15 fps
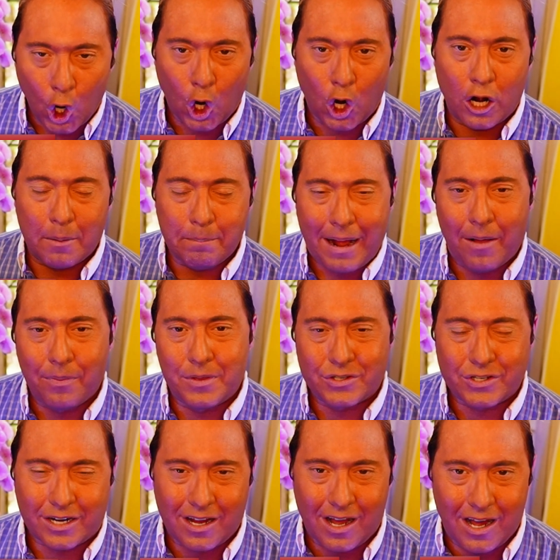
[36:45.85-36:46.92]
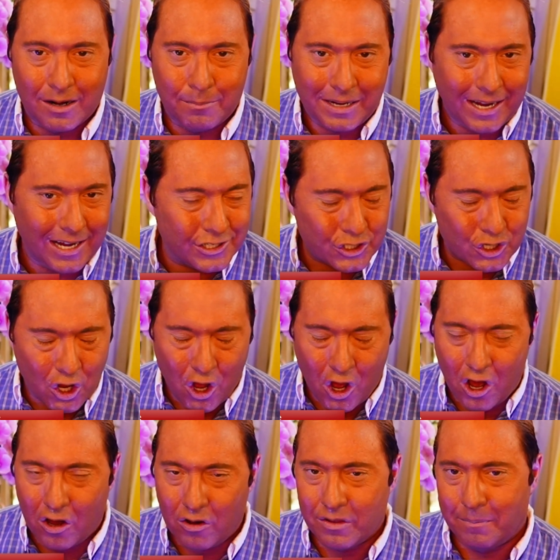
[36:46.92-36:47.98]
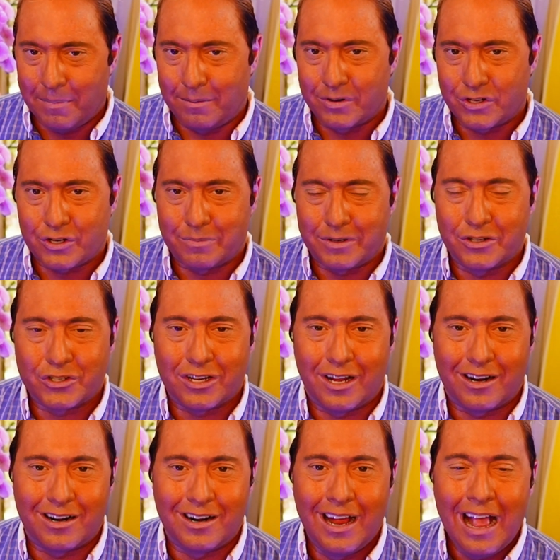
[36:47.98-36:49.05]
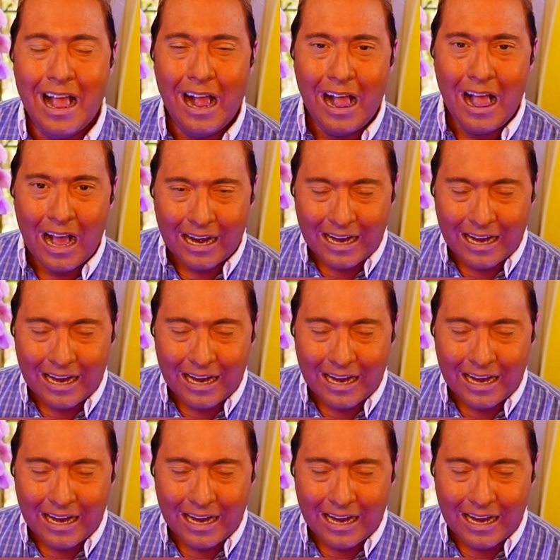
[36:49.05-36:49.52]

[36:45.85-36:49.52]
Learn about this economy. It's all in the membership newsletter.